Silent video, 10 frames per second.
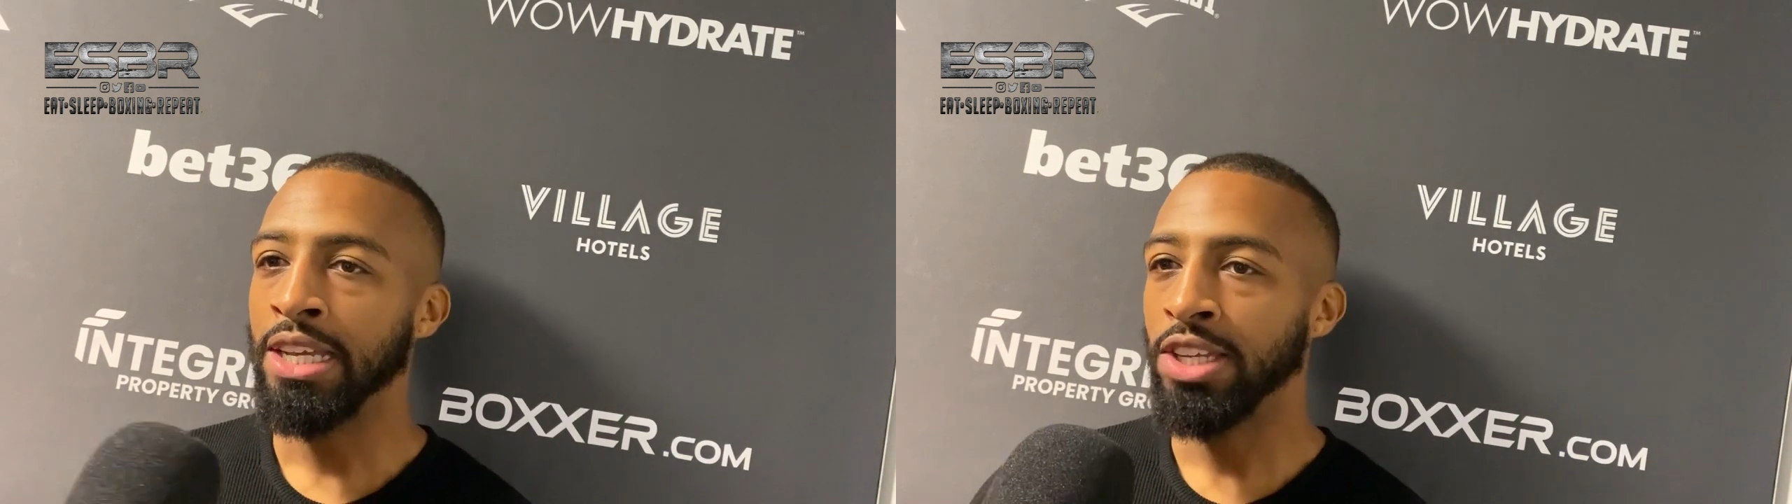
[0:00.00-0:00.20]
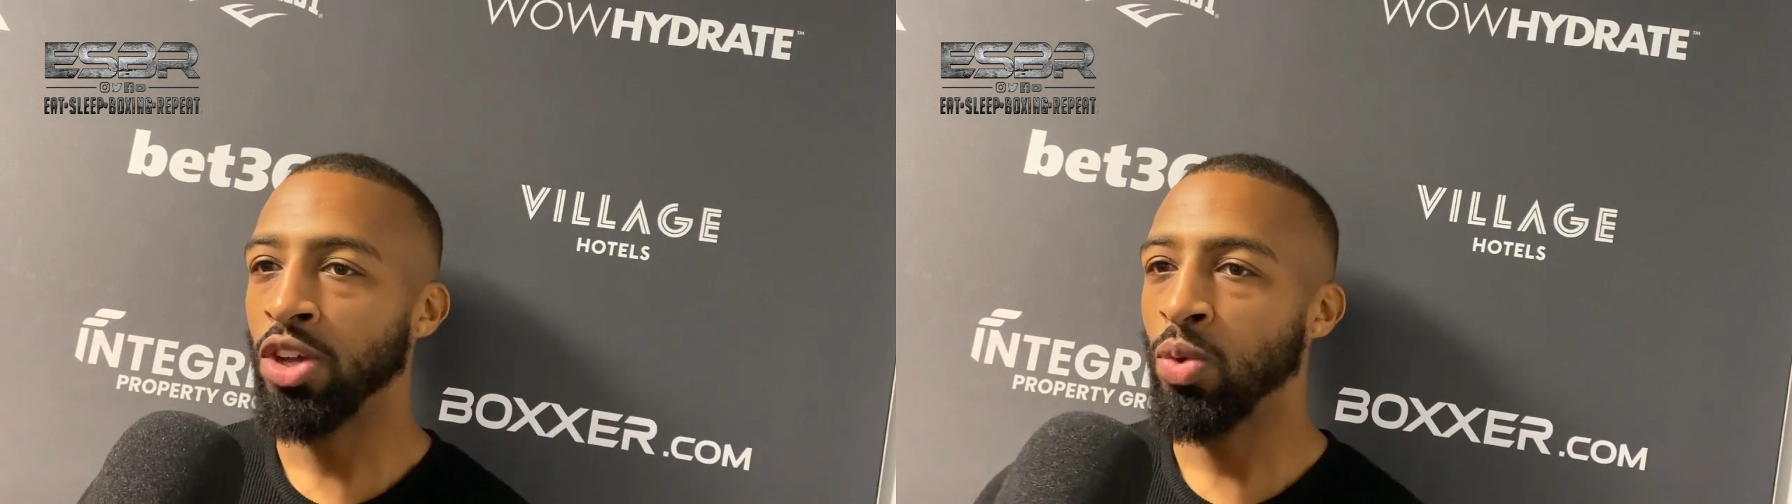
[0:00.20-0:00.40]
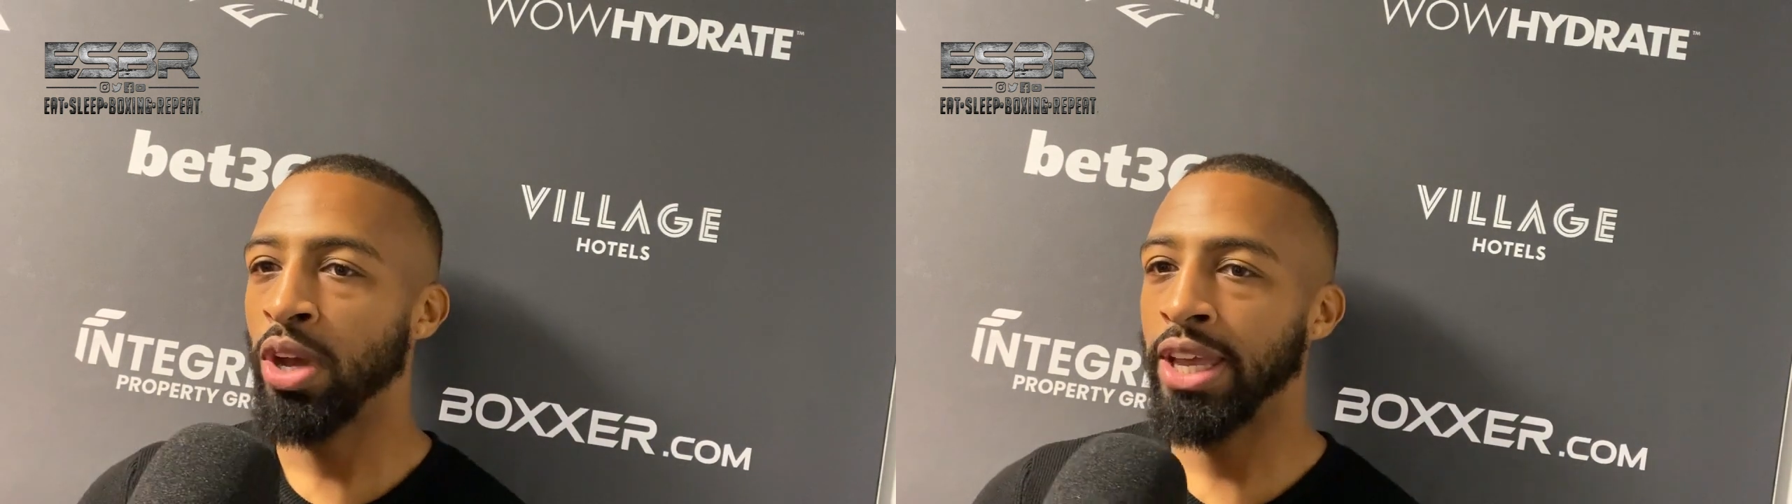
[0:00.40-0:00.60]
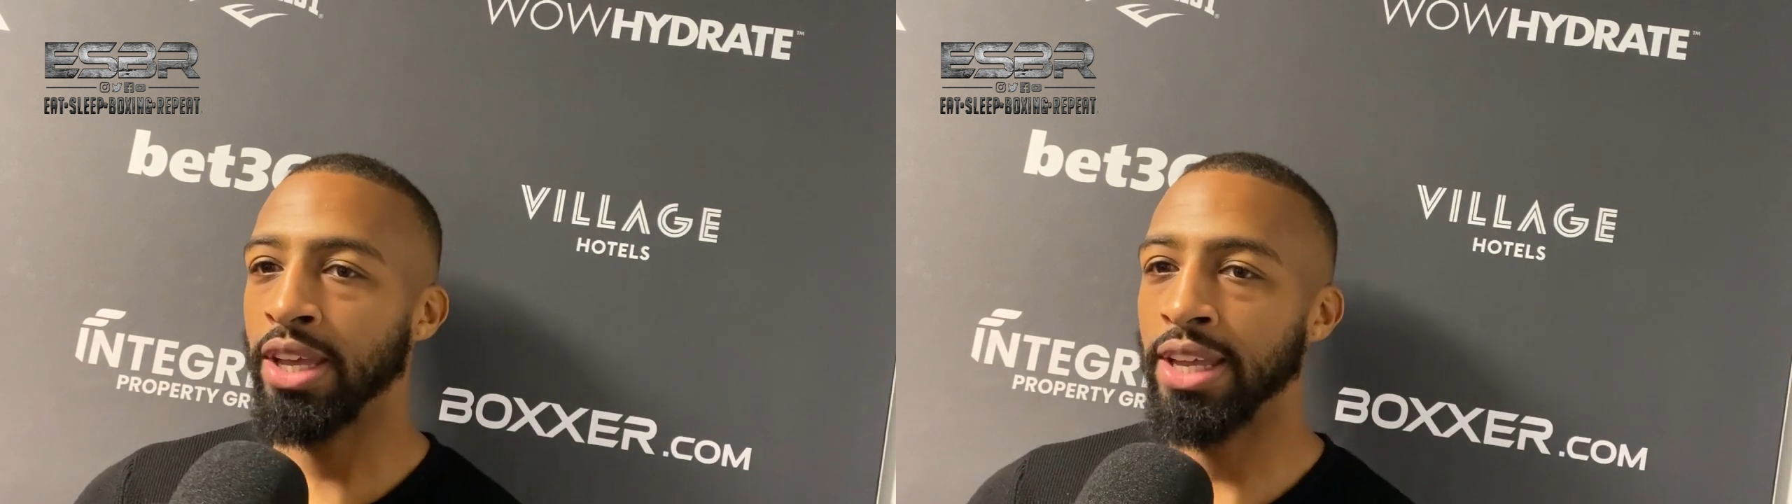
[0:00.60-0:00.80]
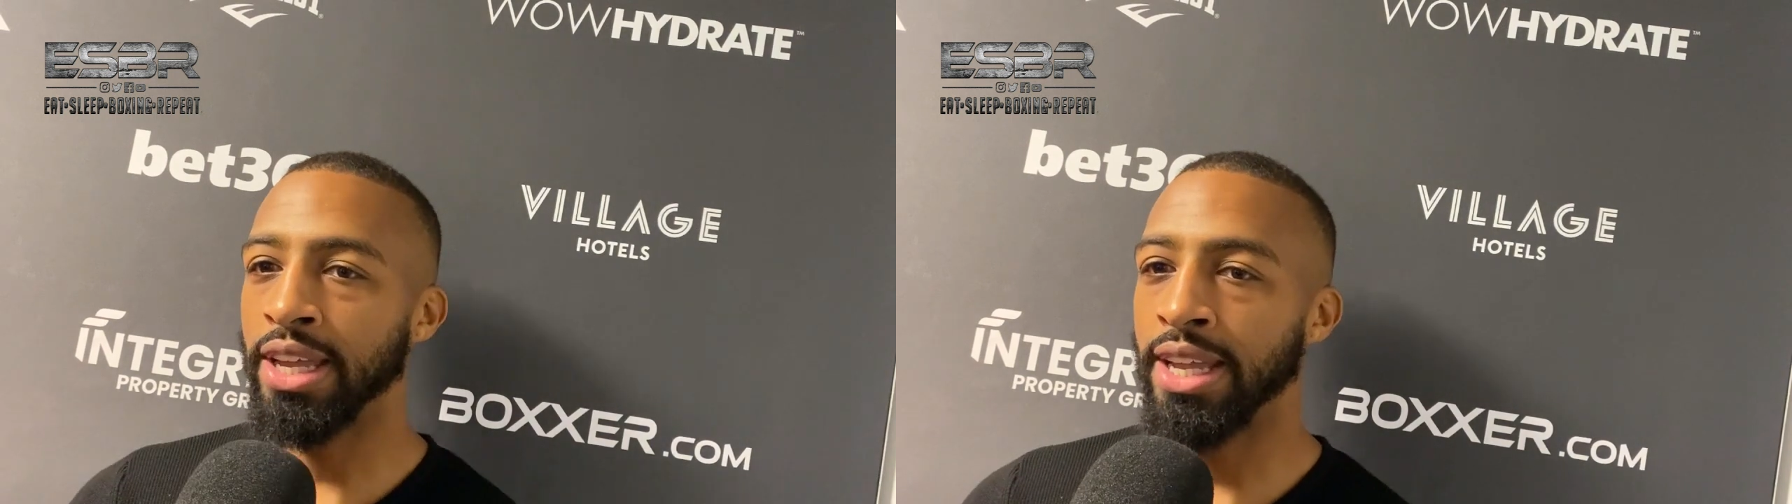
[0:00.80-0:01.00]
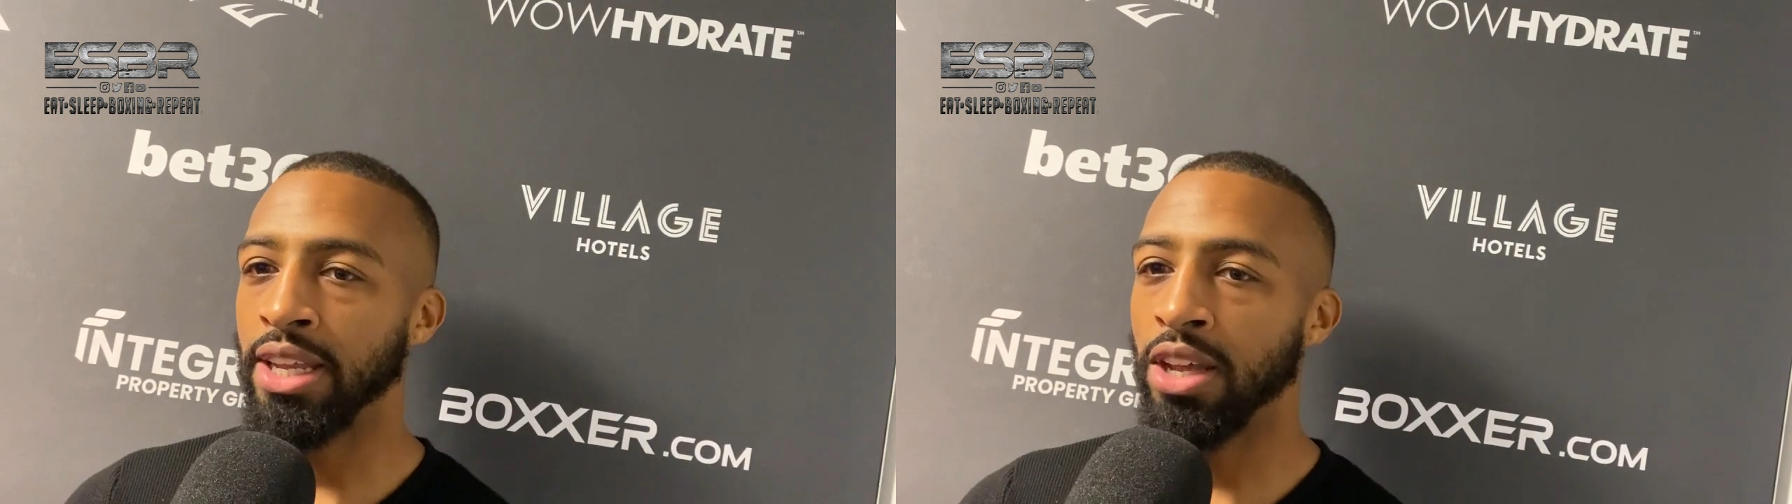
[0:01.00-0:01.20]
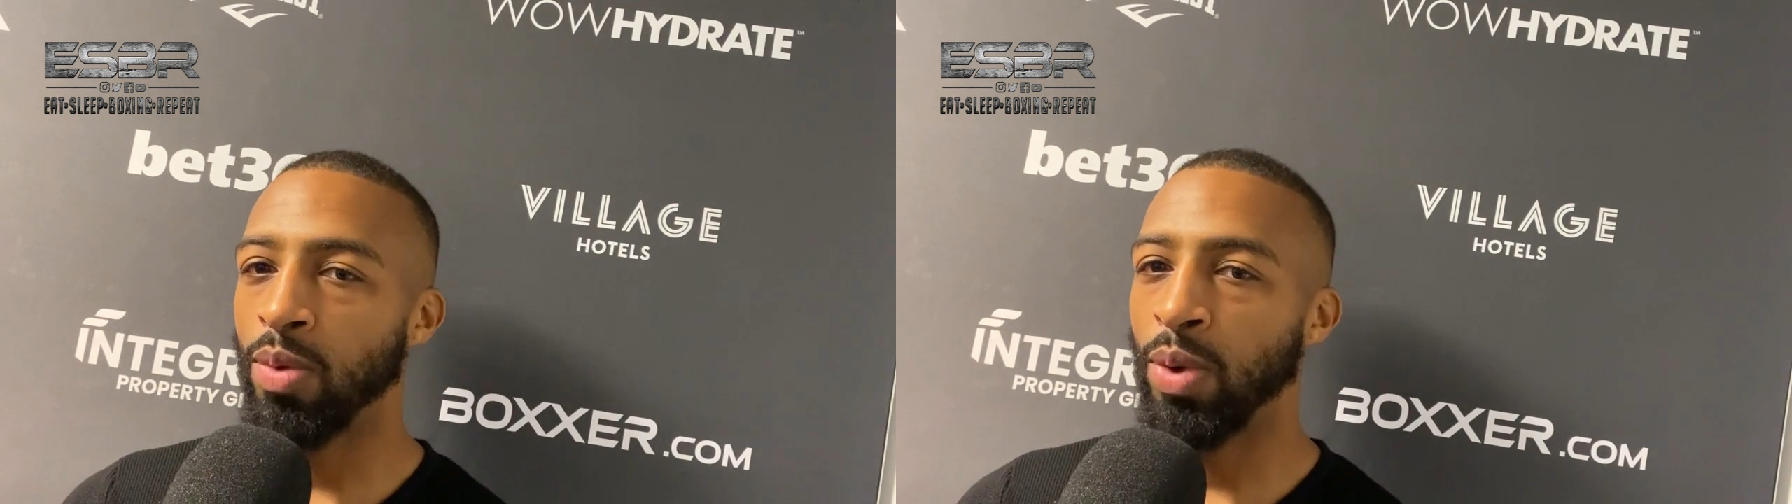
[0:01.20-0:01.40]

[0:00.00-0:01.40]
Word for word: You know what? In uh,